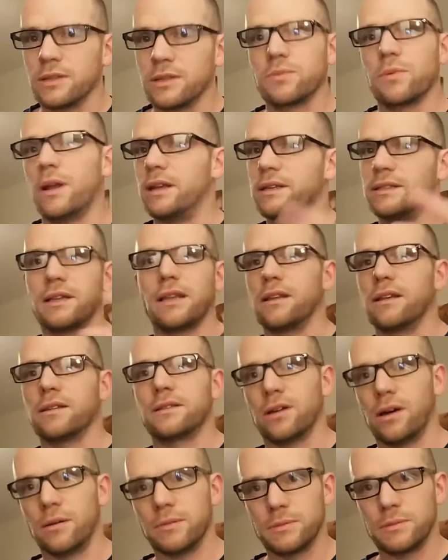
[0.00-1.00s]
as well as other
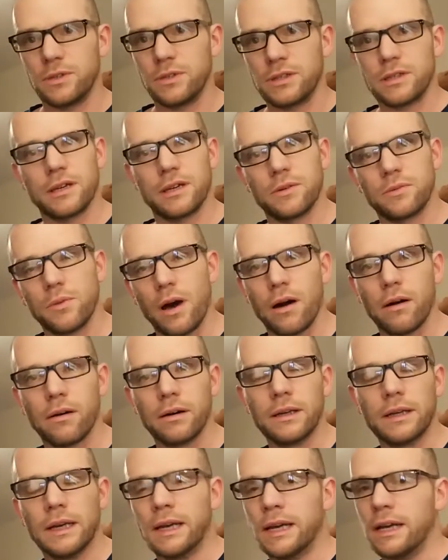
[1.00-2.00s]
types of music as
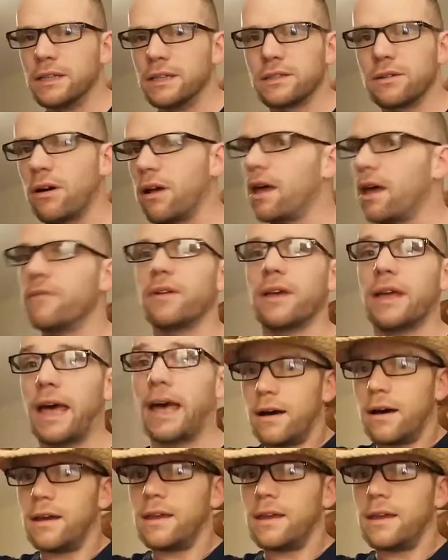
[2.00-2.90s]
well, so I love it.